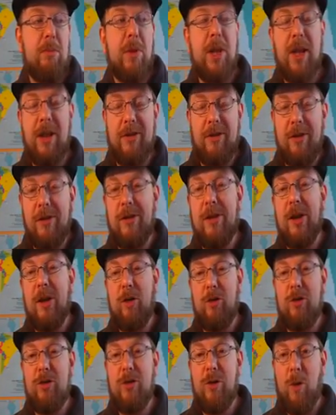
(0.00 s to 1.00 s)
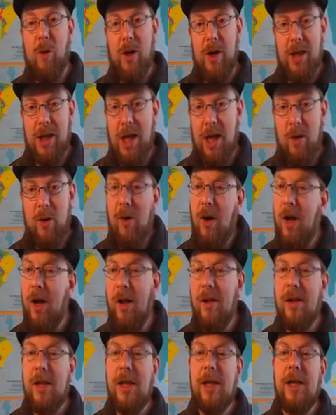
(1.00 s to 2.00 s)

places that are storing that oil.